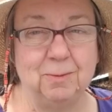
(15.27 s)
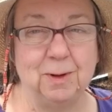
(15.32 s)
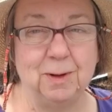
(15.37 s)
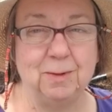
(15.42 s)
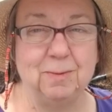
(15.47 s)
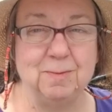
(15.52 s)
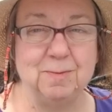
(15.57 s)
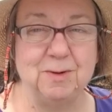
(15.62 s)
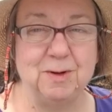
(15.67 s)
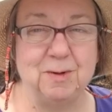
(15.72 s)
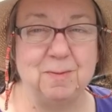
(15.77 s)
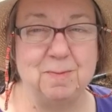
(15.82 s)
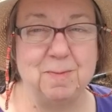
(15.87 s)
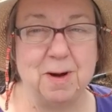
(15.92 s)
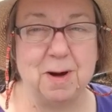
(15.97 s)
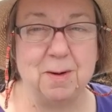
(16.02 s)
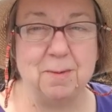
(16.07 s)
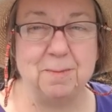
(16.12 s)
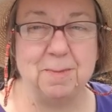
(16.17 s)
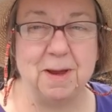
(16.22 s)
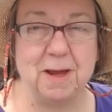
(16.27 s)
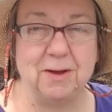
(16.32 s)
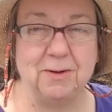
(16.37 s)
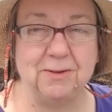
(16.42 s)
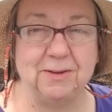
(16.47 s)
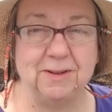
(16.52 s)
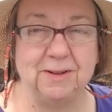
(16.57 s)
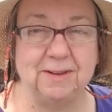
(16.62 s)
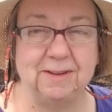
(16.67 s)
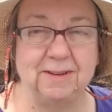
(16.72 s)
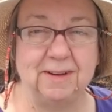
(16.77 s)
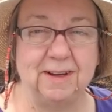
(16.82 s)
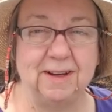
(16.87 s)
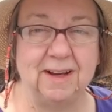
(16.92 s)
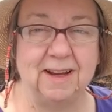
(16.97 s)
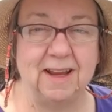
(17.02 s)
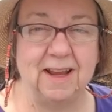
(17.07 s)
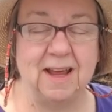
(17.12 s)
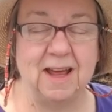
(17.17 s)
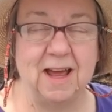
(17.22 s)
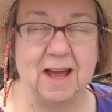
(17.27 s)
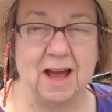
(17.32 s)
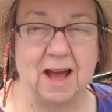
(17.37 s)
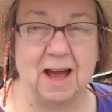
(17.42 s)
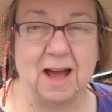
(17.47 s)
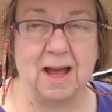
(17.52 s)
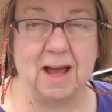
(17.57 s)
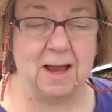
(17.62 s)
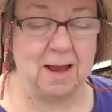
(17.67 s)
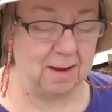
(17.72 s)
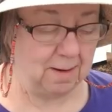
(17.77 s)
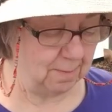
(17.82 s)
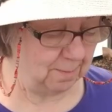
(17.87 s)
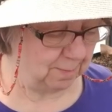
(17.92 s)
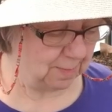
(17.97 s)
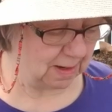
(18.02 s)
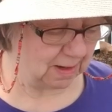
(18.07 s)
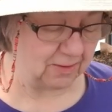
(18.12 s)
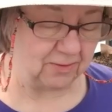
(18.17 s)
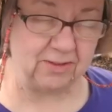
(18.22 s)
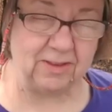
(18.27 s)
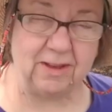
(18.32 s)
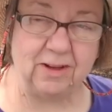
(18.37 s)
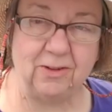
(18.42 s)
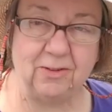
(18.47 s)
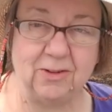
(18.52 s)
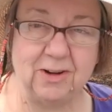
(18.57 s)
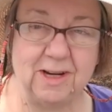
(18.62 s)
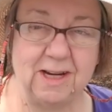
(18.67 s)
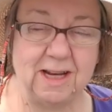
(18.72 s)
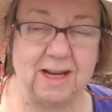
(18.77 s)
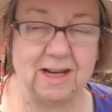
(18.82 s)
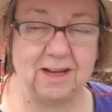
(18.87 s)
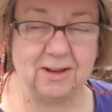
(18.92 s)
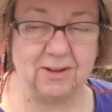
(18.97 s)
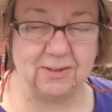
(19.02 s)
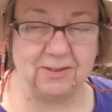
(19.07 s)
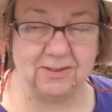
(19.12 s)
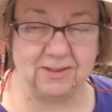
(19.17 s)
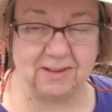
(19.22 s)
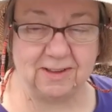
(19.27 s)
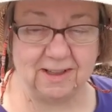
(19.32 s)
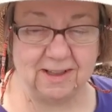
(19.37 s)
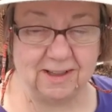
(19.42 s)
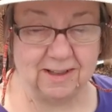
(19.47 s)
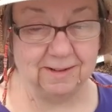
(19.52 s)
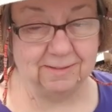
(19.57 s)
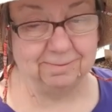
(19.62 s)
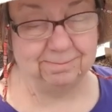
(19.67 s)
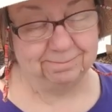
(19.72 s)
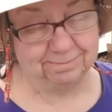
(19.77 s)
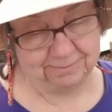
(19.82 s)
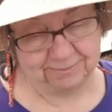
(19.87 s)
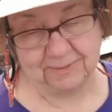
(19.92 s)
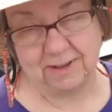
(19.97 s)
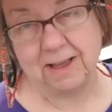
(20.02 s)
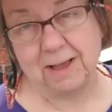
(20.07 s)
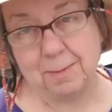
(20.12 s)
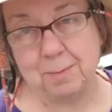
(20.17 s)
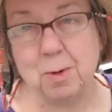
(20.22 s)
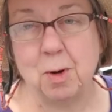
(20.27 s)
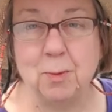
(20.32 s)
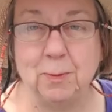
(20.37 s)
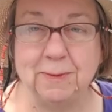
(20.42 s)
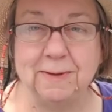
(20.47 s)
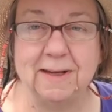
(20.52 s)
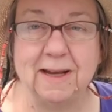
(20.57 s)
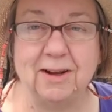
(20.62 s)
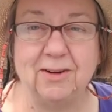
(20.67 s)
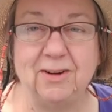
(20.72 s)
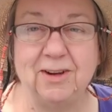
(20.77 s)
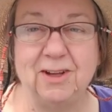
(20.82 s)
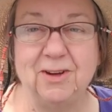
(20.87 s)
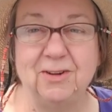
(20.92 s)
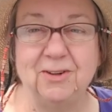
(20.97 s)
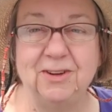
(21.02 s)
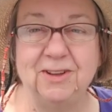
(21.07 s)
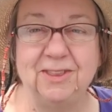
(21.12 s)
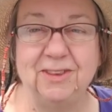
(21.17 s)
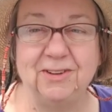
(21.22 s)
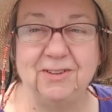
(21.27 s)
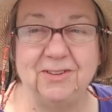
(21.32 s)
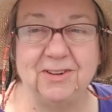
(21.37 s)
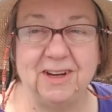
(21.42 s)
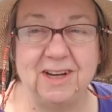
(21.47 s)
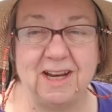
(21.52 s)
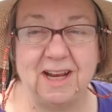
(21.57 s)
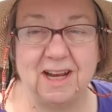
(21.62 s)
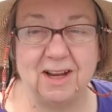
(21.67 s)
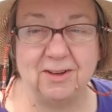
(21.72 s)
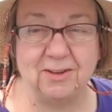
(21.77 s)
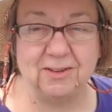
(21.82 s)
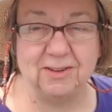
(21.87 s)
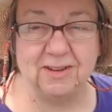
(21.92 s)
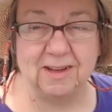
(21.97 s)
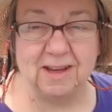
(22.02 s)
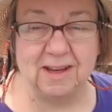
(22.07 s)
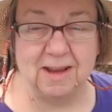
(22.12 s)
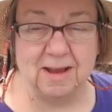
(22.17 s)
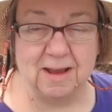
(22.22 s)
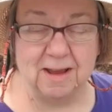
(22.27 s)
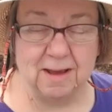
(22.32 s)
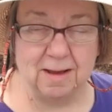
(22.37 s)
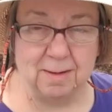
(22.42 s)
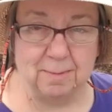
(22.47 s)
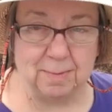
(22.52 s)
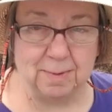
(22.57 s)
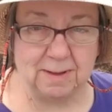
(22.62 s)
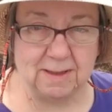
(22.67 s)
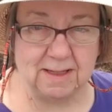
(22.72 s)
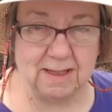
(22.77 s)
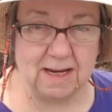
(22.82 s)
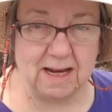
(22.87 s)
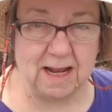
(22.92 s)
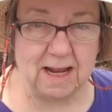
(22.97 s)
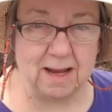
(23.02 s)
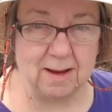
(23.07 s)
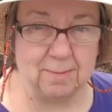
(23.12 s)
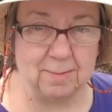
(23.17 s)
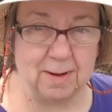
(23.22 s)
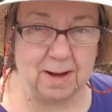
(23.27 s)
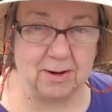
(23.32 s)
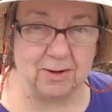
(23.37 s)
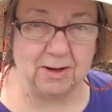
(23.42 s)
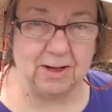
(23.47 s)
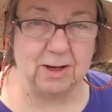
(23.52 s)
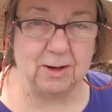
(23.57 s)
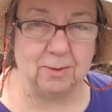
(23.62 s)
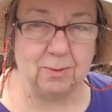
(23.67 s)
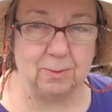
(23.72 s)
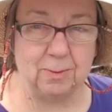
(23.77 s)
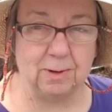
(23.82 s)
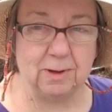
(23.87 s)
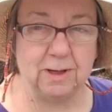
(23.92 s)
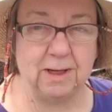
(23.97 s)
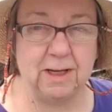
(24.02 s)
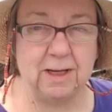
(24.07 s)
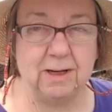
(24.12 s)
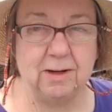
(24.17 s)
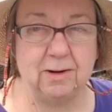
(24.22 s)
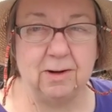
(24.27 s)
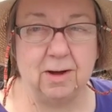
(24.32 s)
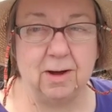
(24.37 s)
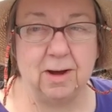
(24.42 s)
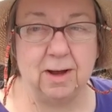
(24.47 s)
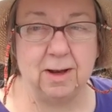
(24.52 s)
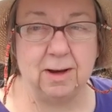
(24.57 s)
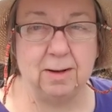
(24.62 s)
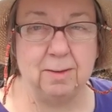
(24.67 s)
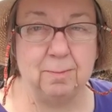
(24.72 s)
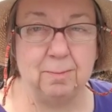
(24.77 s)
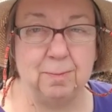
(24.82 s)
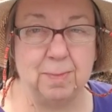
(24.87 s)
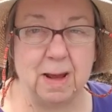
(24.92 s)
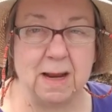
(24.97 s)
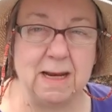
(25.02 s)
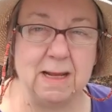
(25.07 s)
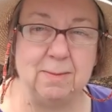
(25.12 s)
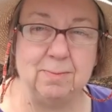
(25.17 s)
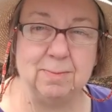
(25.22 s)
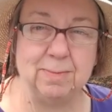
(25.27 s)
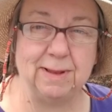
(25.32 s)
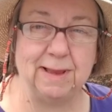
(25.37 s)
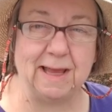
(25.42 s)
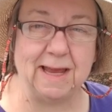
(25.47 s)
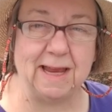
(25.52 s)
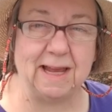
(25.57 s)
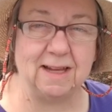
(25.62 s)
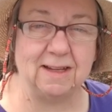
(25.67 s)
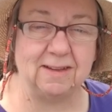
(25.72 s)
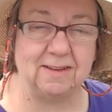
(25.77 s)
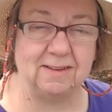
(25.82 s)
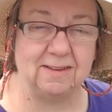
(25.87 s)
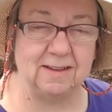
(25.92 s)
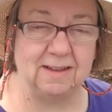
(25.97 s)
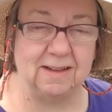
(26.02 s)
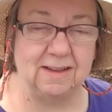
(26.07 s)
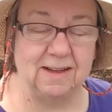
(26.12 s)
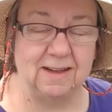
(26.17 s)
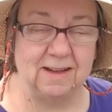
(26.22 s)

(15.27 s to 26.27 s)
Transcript: Welcome to Bear Mountain. I'm out in the greenhouse. Well, I'm always out here in the greenhouse, but today I'm out here working on bedding plants.